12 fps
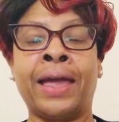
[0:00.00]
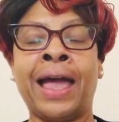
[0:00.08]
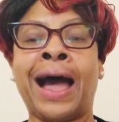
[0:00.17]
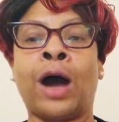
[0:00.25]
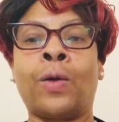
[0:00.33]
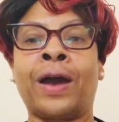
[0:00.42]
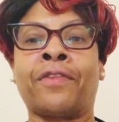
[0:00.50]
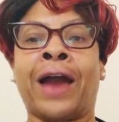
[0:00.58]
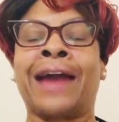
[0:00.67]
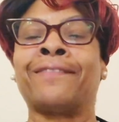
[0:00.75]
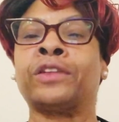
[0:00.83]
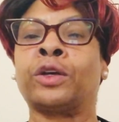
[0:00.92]
However,
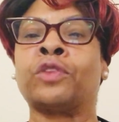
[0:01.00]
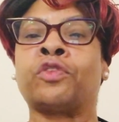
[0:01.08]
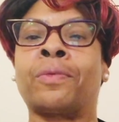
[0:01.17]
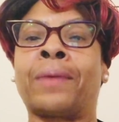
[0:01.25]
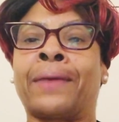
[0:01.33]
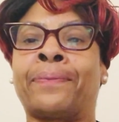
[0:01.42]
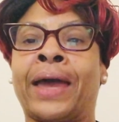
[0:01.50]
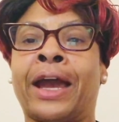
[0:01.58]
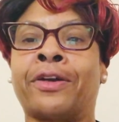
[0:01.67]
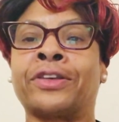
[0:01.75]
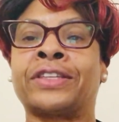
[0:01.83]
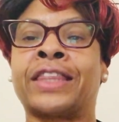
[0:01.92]
I've learned from my
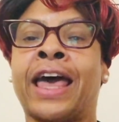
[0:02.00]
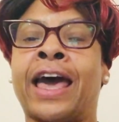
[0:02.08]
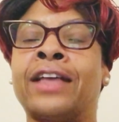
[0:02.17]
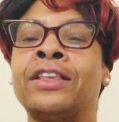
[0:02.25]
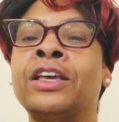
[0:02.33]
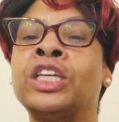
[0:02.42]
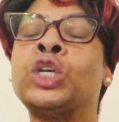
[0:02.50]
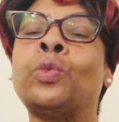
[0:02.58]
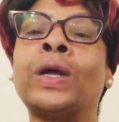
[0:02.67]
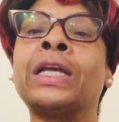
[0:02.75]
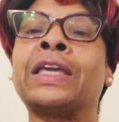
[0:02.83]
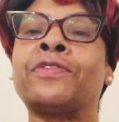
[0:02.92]
parents that you
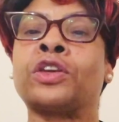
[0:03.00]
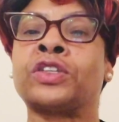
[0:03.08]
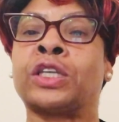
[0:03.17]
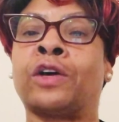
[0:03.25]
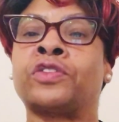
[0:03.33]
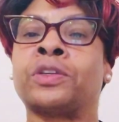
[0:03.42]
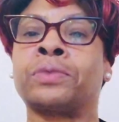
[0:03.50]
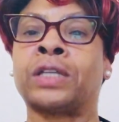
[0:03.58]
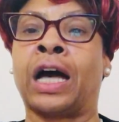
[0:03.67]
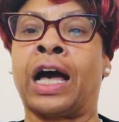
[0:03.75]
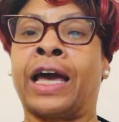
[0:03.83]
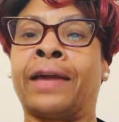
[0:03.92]
want to give yourself some
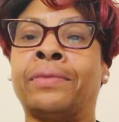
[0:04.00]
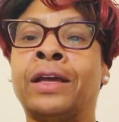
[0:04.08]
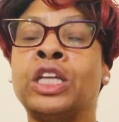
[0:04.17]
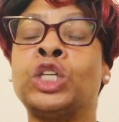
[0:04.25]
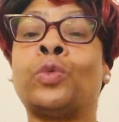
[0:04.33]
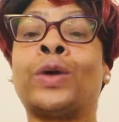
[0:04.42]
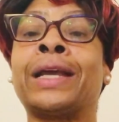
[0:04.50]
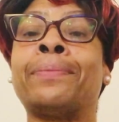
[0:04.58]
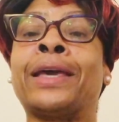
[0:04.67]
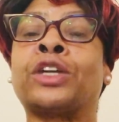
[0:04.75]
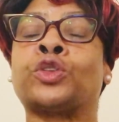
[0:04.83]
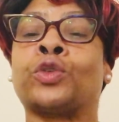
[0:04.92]
time. You want to
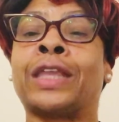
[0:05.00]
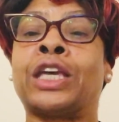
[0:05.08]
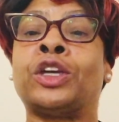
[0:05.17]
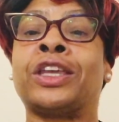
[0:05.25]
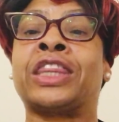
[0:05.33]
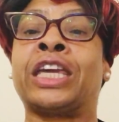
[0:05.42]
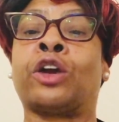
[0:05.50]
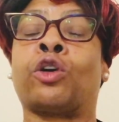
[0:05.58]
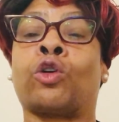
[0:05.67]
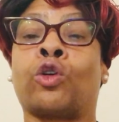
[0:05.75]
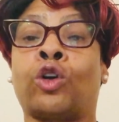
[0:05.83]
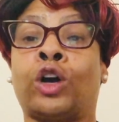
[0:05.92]
make sure that you're there
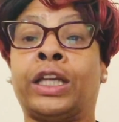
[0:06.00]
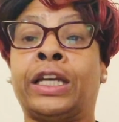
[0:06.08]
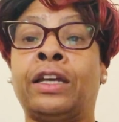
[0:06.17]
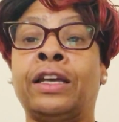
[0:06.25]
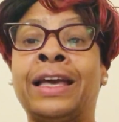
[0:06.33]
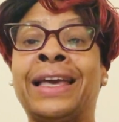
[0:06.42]
early.